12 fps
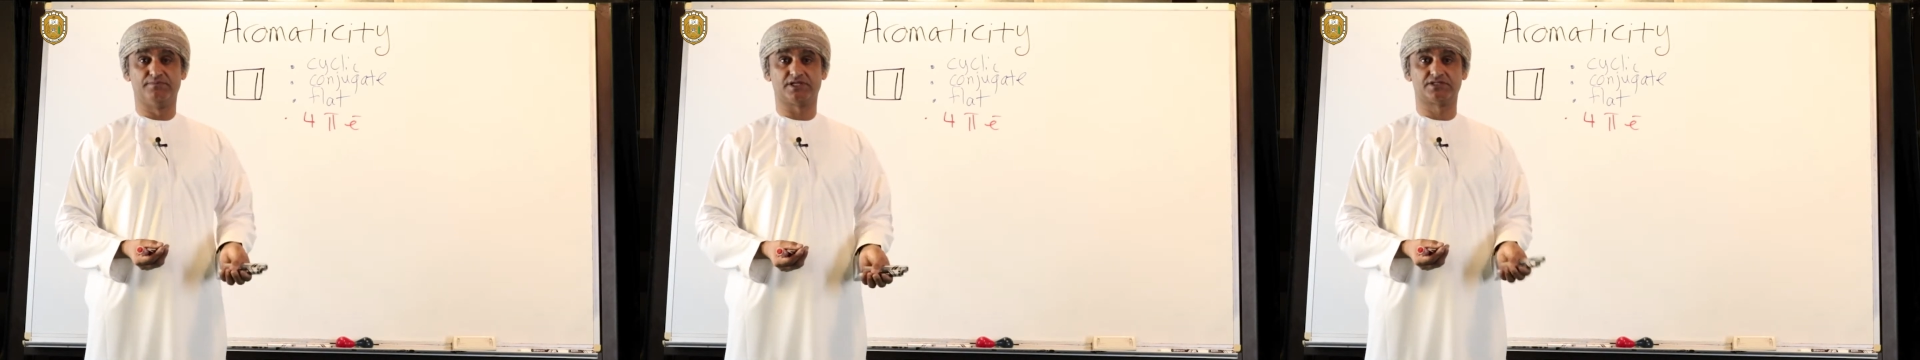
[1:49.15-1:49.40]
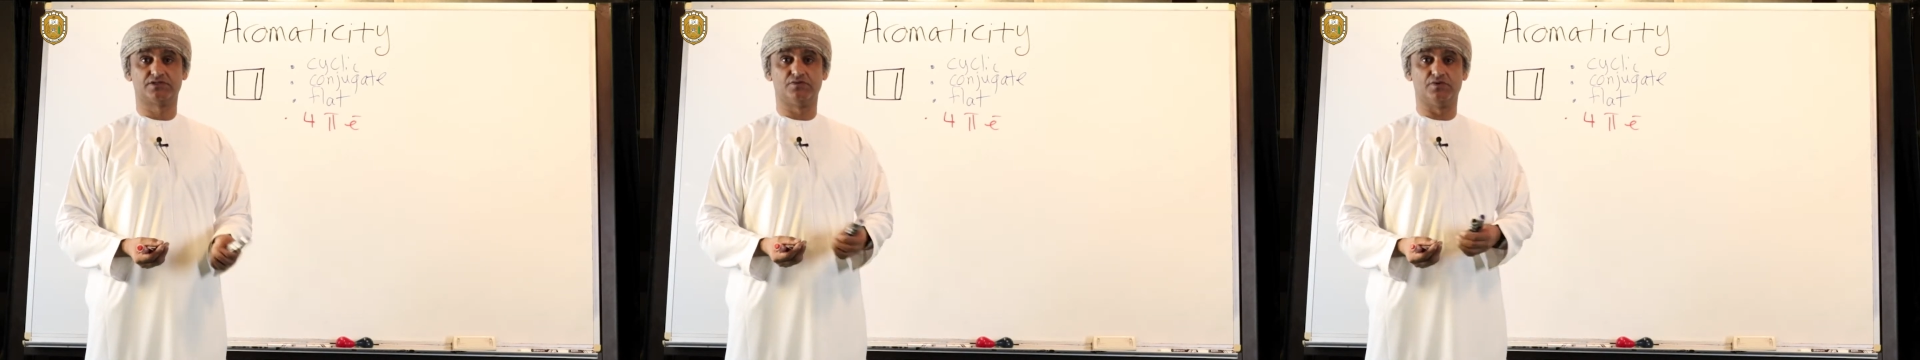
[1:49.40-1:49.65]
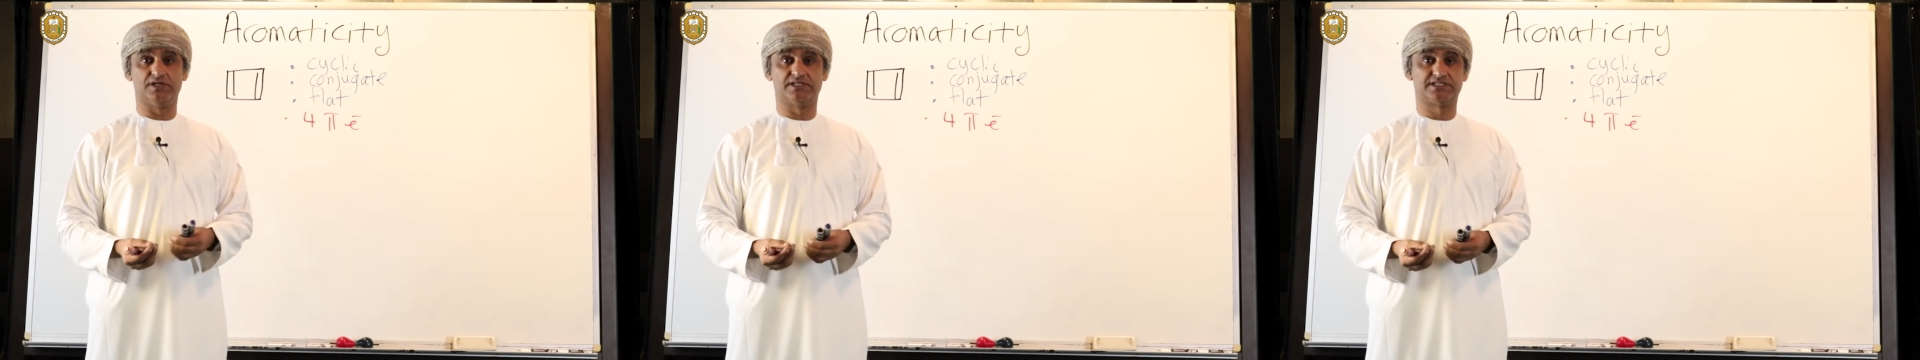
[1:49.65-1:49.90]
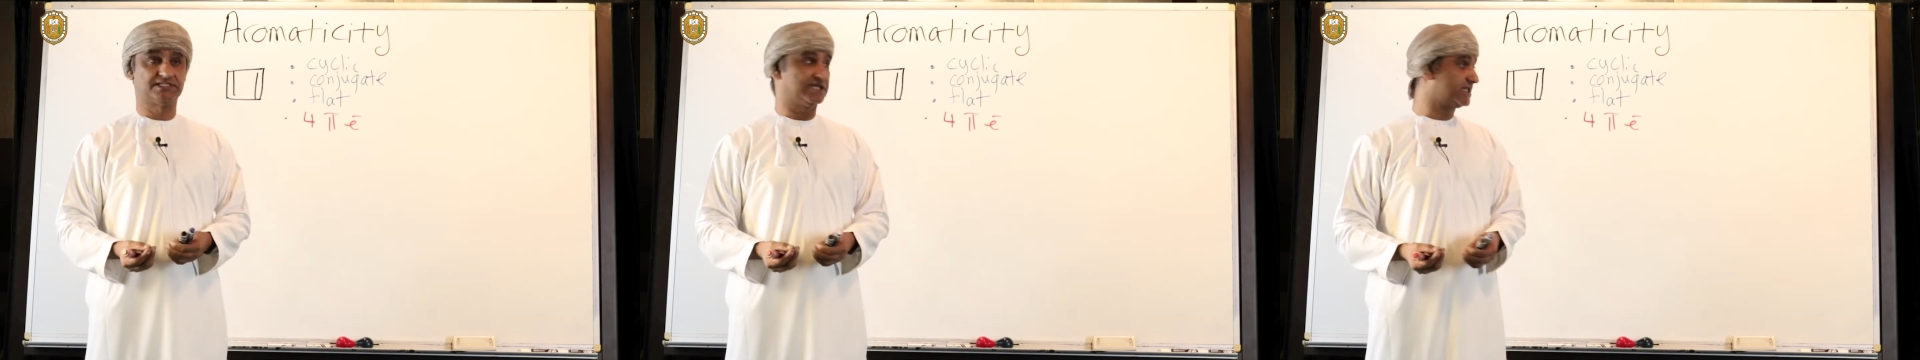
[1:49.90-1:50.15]
plus 2 is
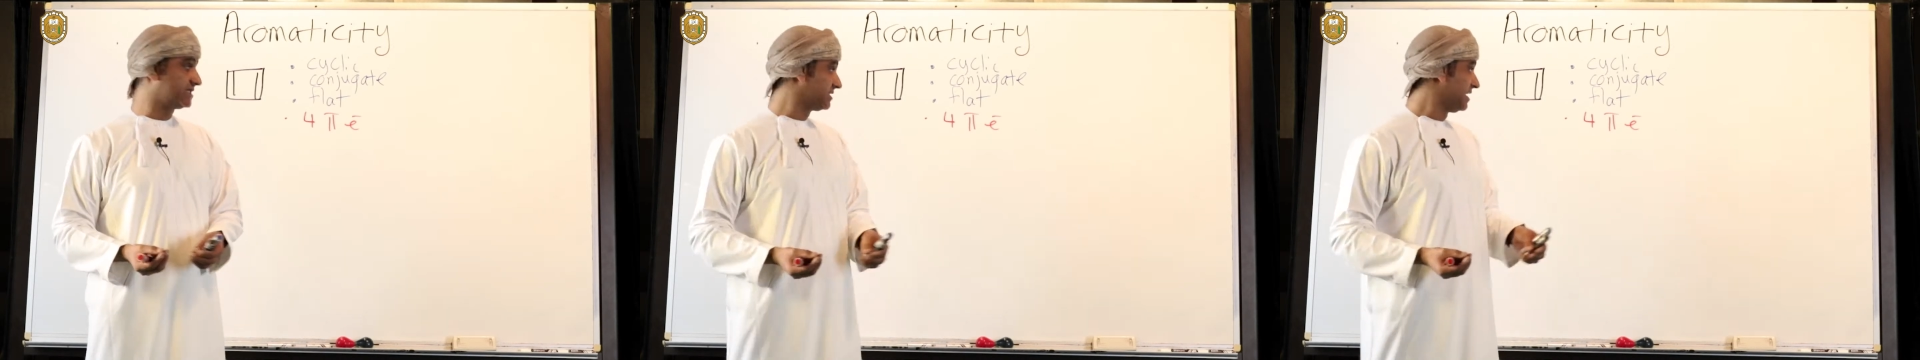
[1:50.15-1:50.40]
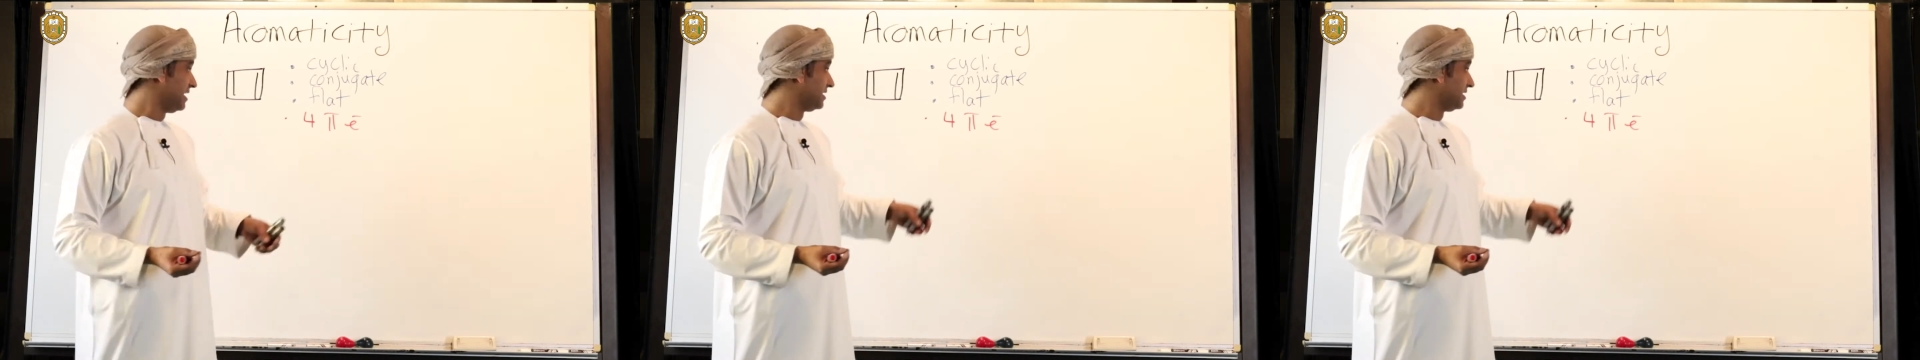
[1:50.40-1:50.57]
6.